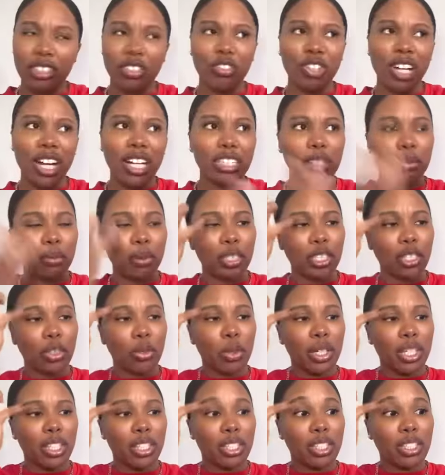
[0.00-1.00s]
dries pretty
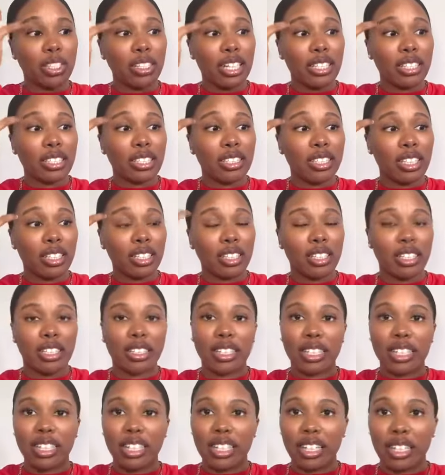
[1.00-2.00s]
quickly. That's another thing
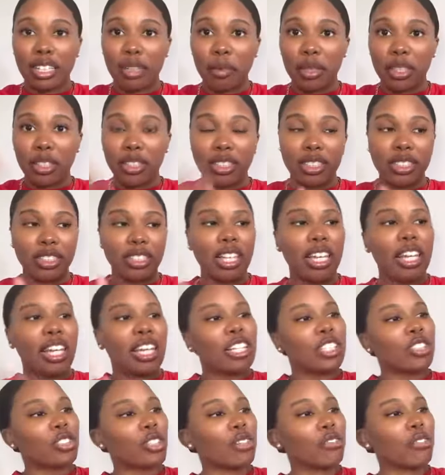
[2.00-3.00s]
that I like about this.
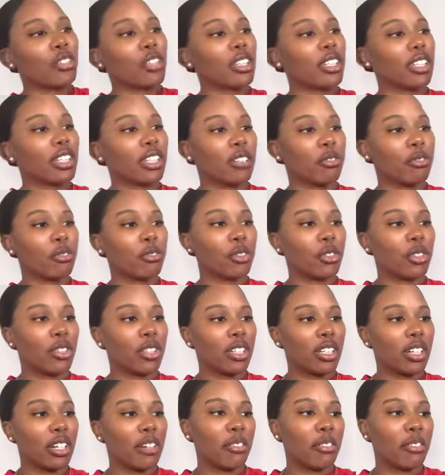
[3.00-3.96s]
So if you're looking for a